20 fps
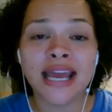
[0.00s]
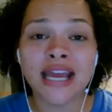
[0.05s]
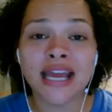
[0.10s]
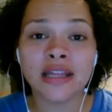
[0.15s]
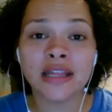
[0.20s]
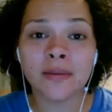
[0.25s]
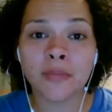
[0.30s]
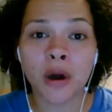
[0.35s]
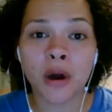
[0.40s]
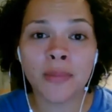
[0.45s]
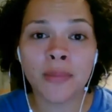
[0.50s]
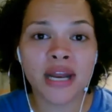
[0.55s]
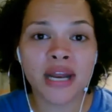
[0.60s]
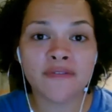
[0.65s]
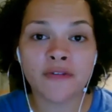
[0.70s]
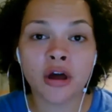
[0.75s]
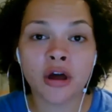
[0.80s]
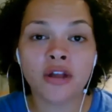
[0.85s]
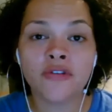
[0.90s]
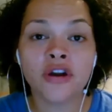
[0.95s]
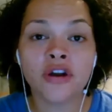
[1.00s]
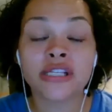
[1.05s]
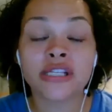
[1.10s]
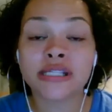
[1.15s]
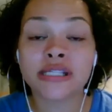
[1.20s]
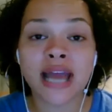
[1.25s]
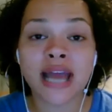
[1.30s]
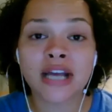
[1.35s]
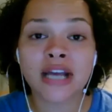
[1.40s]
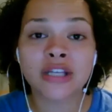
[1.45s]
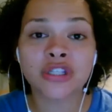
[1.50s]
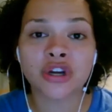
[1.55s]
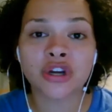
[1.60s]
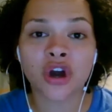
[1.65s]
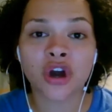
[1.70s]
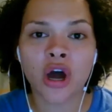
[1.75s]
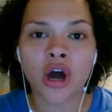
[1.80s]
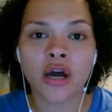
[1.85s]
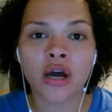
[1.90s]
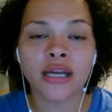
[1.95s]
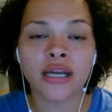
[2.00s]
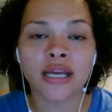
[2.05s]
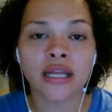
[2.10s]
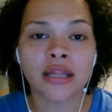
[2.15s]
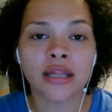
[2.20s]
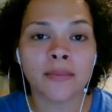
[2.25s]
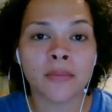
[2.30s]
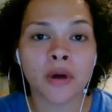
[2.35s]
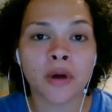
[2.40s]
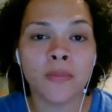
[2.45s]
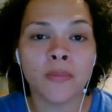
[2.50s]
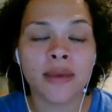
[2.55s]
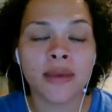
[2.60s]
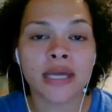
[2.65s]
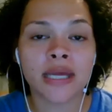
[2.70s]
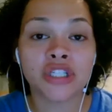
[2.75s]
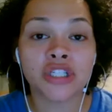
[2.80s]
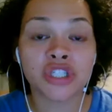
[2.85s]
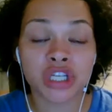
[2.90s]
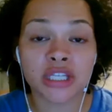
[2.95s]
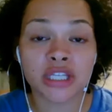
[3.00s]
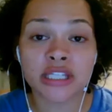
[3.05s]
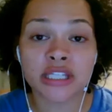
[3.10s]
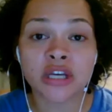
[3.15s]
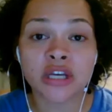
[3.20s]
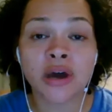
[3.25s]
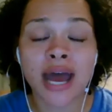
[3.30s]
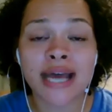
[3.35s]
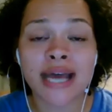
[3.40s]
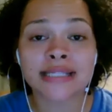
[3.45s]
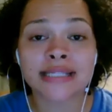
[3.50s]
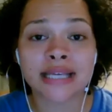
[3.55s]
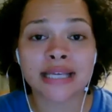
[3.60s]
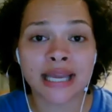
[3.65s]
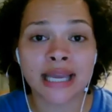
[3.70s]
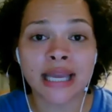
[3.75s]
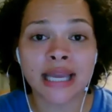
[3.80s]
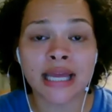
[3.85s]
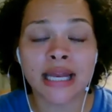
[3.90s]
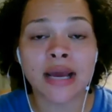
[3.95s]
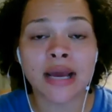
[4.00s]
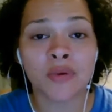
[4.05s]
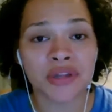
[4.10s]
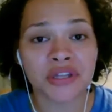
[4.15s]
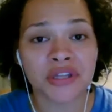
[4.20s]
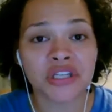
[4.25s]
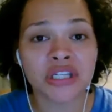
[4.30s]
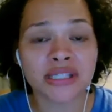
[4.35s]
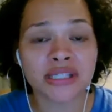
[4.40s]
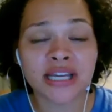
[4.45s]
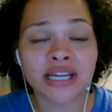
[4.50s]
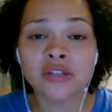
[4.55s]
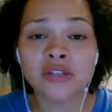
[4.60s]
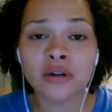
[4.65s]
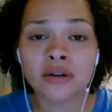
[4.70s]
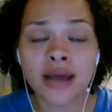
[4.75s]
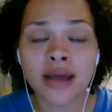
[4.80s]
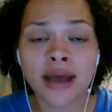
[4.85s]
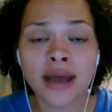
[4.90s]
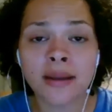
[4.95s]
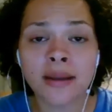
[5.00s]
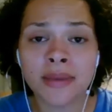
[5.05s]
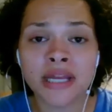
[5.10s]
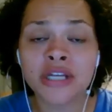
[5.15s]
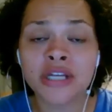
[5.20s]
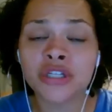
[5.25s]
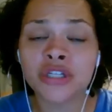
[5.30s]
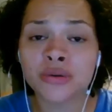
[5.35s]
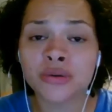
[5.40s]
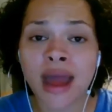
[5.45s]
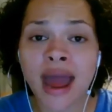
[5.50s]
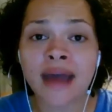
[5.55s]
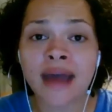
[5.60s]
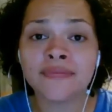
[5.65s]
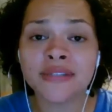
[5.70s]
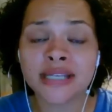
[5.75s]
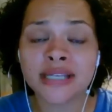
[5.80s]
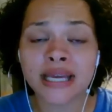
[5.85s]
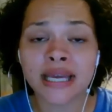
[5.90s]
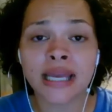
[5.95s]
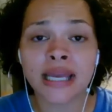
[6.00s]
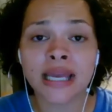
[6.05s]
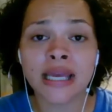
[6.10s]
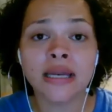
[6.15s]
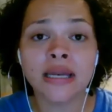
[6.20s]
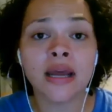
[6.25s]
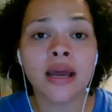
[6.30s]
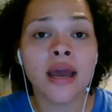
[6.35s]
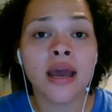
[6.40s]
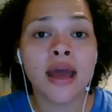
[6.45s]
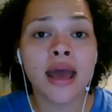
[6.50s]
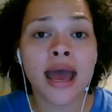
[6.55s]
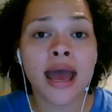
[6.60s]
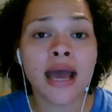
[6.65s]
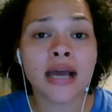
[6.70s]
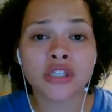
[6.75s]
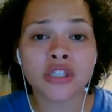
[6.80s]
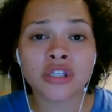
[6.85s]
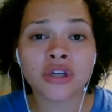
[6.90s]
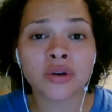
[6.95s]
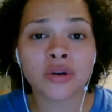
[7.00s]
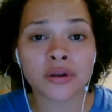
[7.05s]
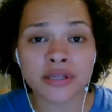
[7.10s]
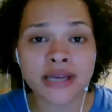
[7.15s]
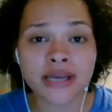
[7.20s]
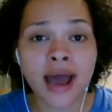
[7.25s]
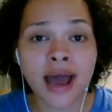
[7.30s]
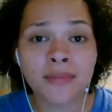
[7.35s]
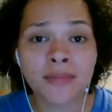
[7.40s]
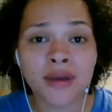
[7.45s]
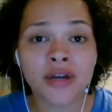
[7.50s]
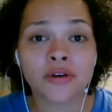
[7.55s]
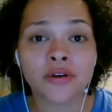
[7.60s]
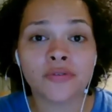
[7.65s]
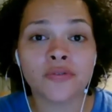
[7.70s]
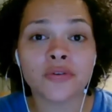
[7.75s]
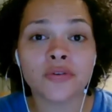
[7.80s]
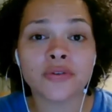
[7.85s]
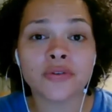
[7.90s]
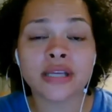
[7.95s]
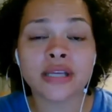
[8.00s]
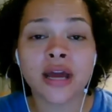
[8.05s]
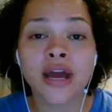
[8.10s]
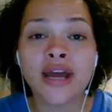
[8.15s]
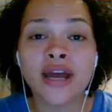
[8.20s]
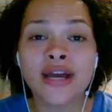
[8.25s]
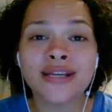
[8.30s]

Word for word: in the moment if all of her snacks are gone in the moment she still has to eat with gestational diabetes you have to eat at certain time intervals.